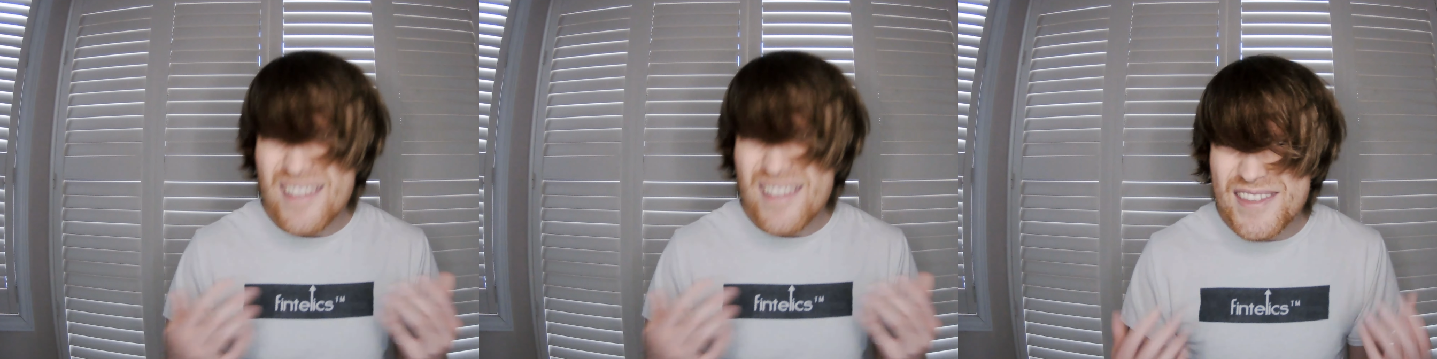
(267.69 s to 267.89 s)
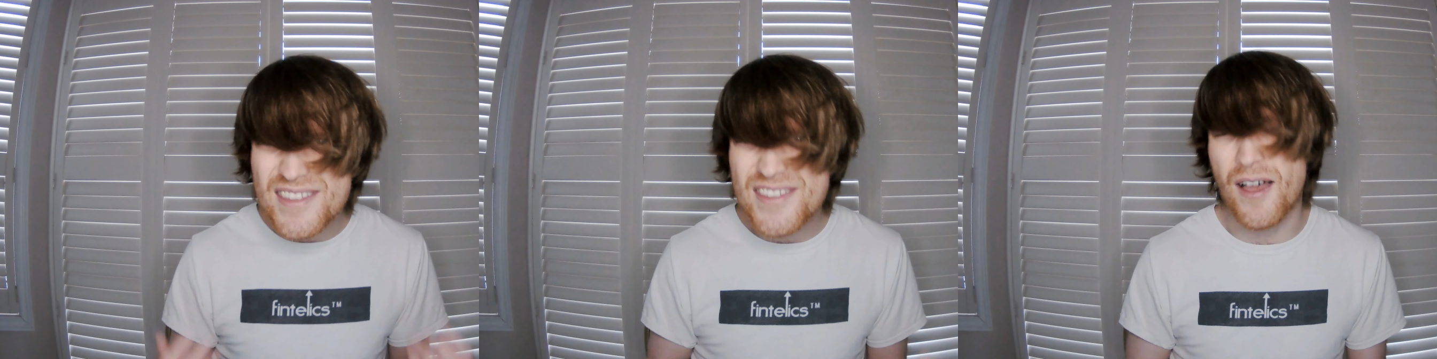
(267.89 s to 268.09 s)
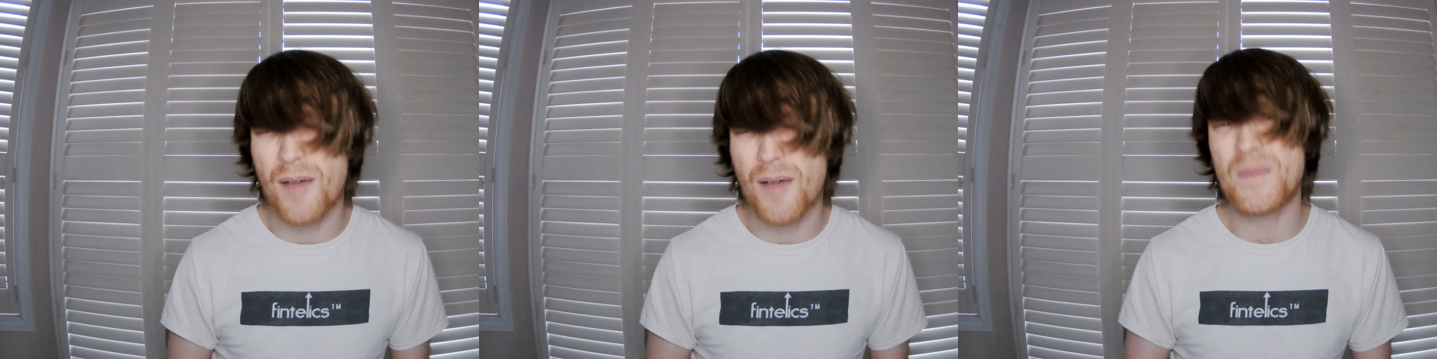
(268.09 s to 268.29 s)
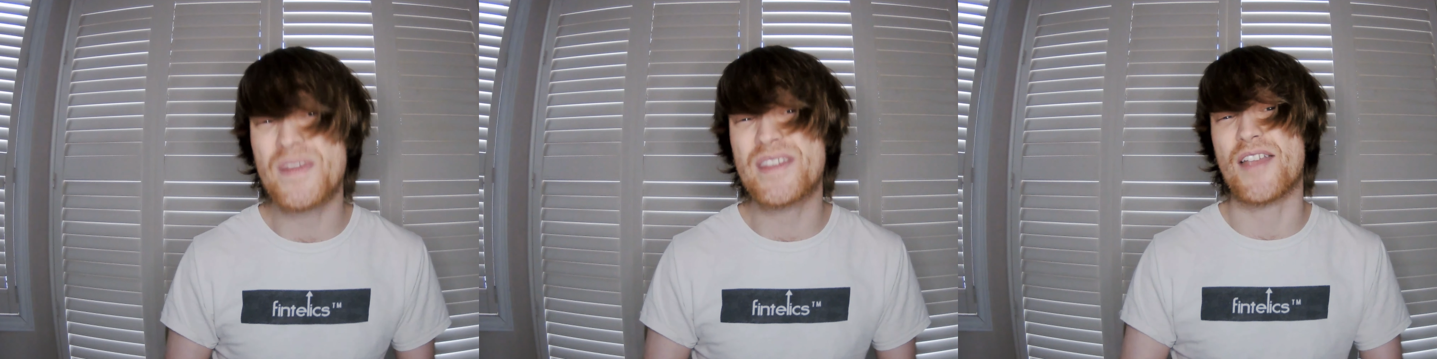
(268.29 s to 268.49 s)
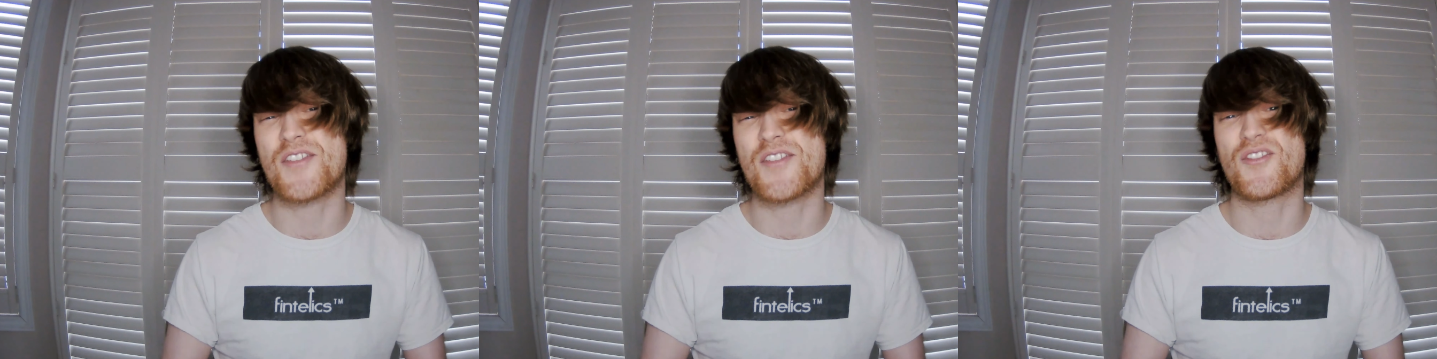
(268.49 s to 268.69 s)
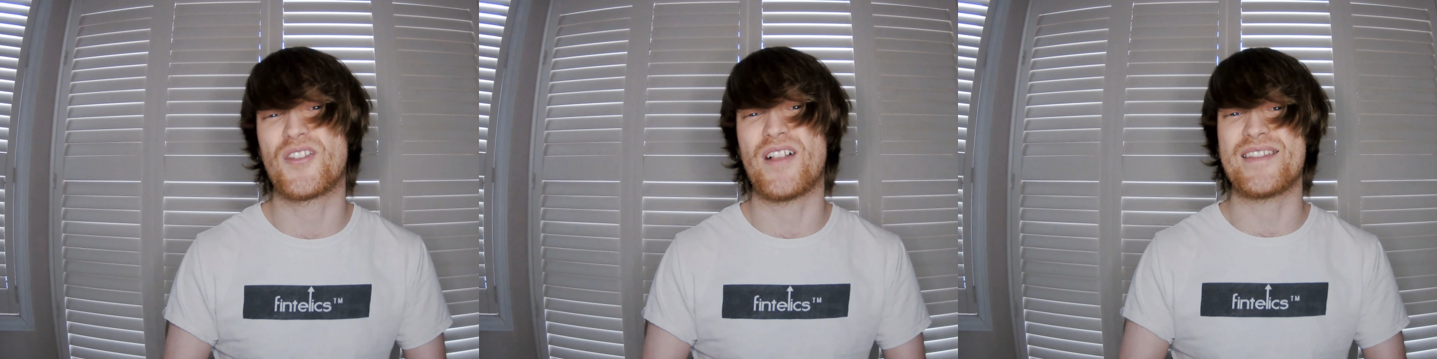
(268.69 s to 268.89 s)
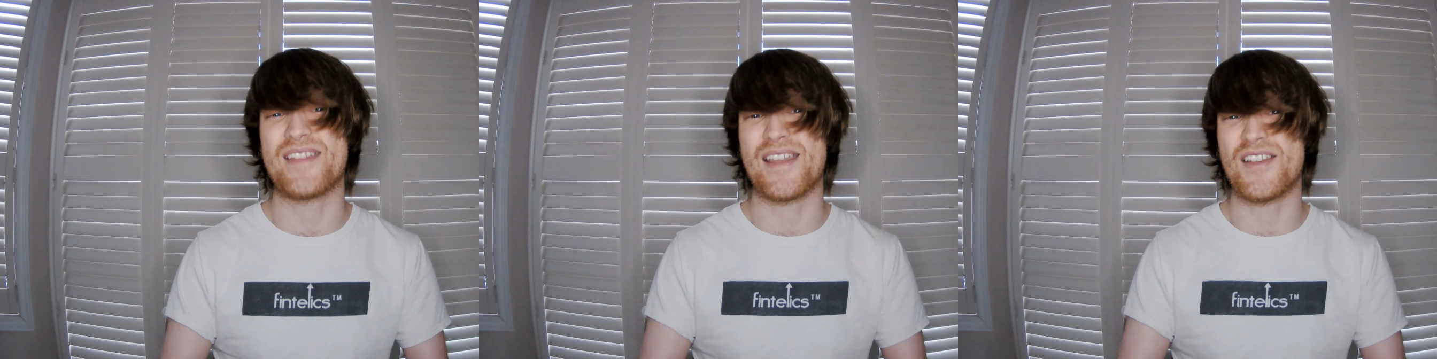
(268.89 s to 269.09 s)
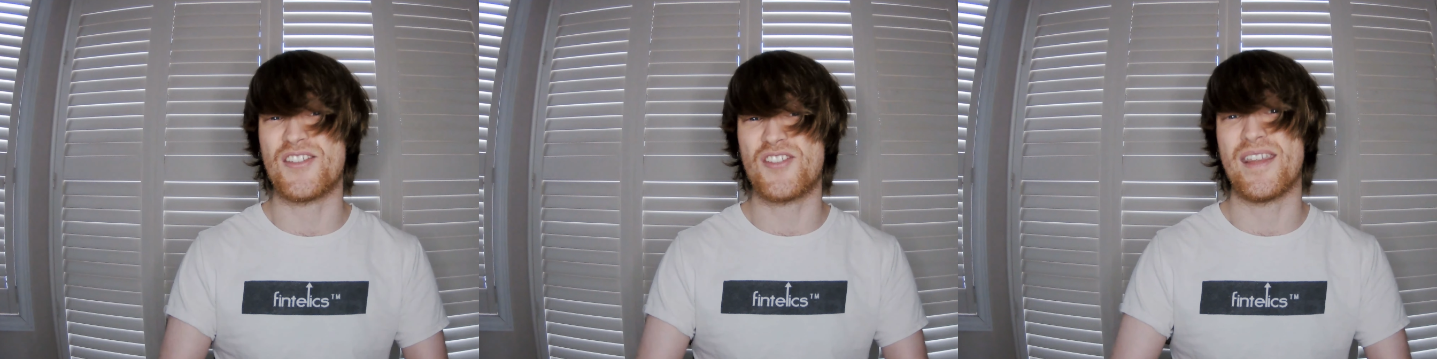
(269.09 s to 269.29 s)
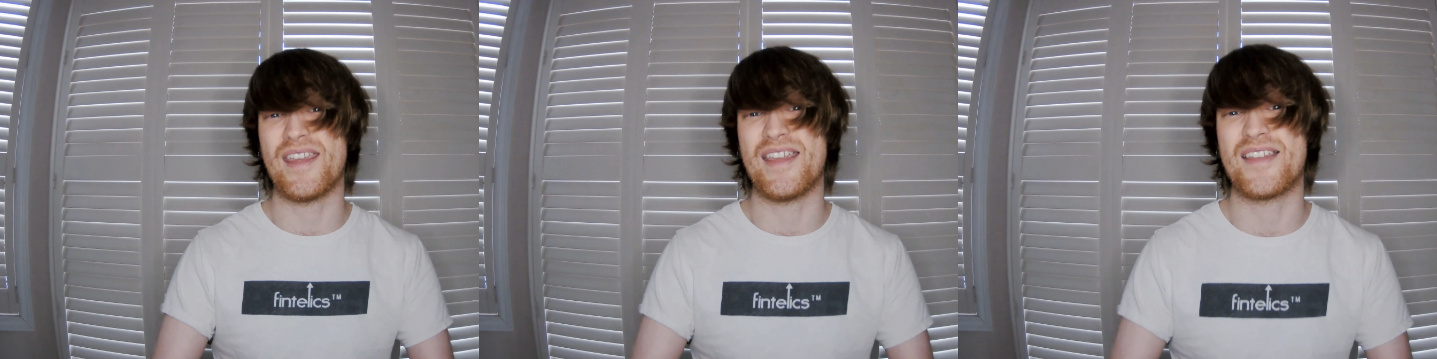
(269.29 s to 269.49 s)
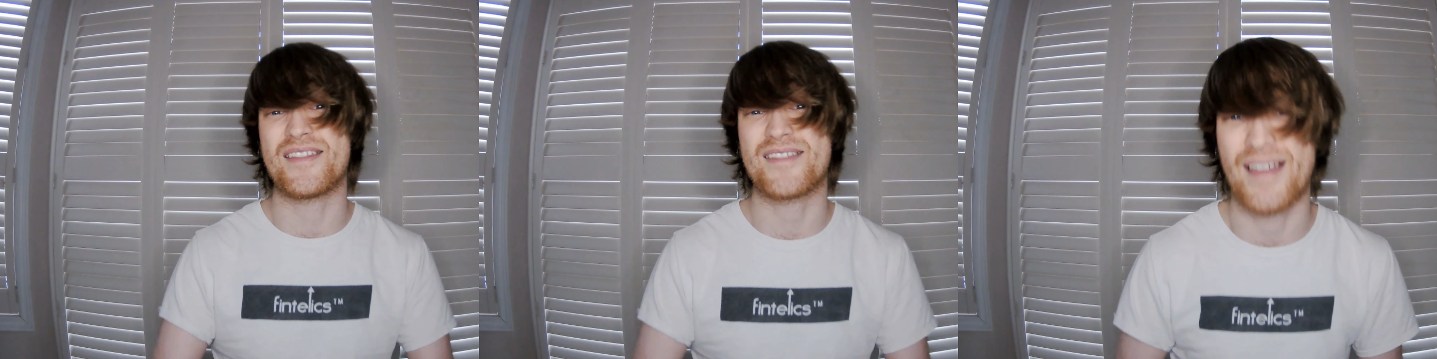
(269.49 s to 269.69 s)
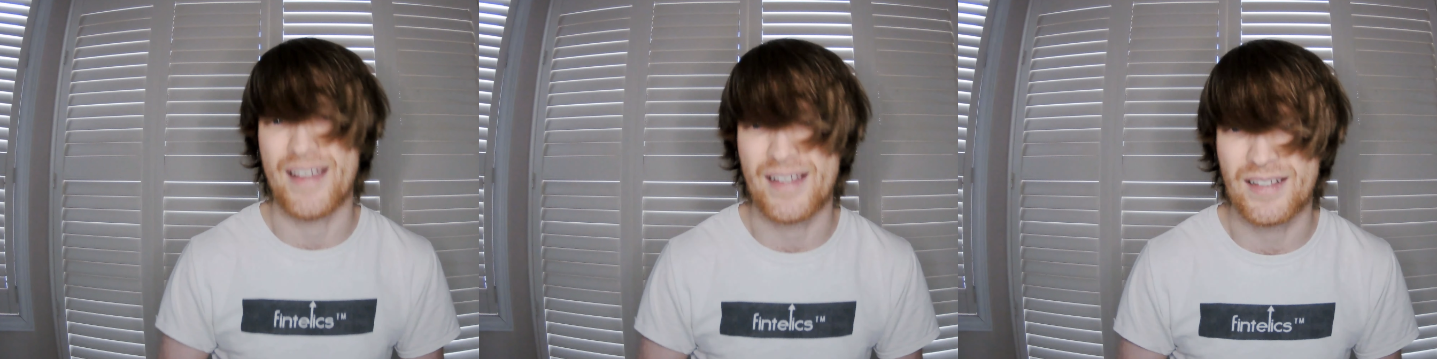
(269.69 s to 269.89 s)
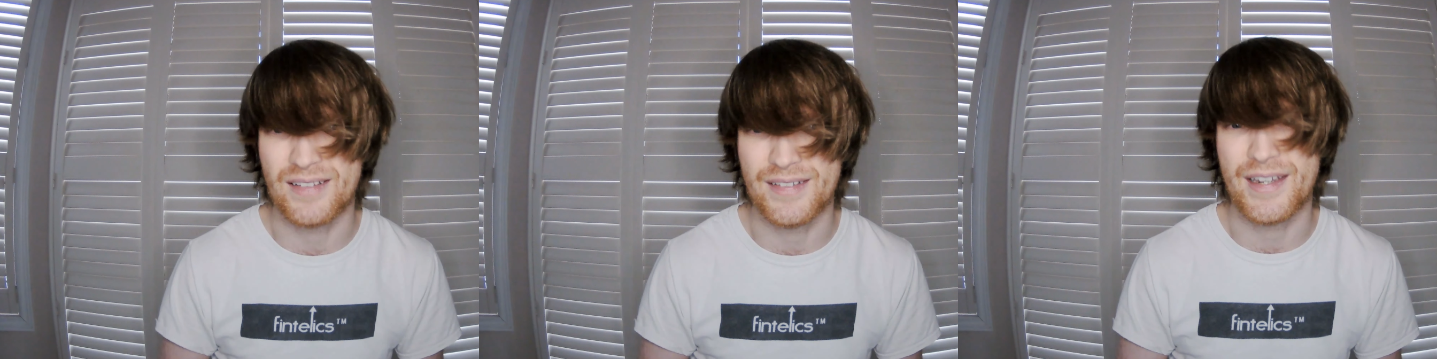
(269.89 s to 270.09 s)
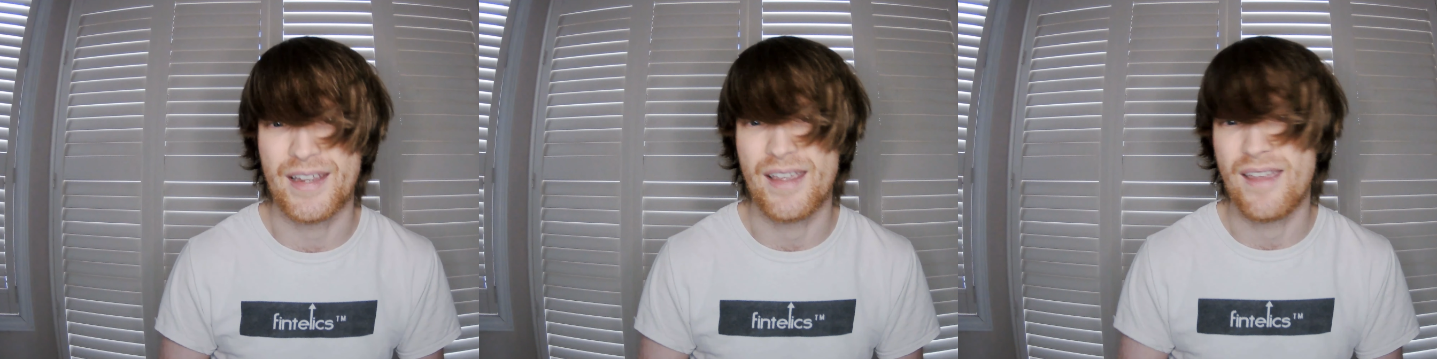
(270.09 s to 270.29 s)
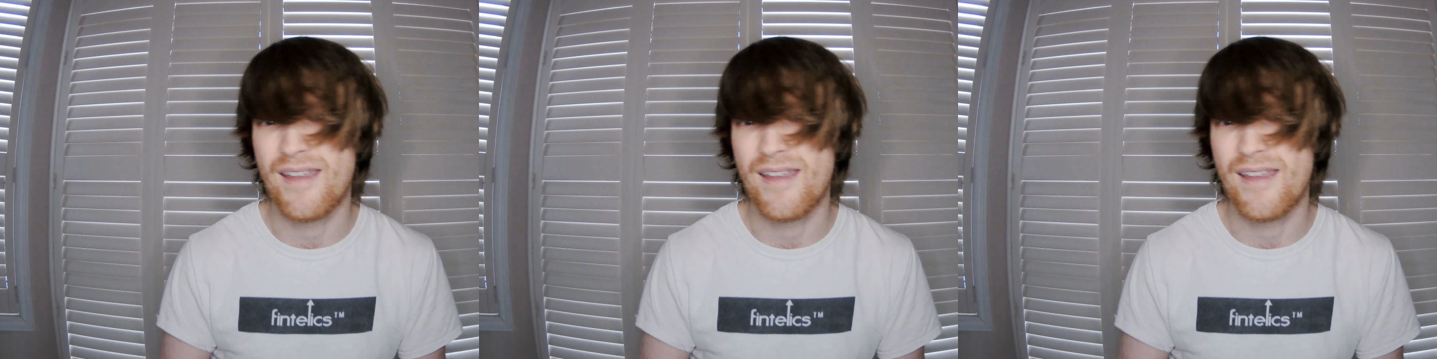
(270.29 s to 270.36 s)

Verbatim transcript: some centralization is likely,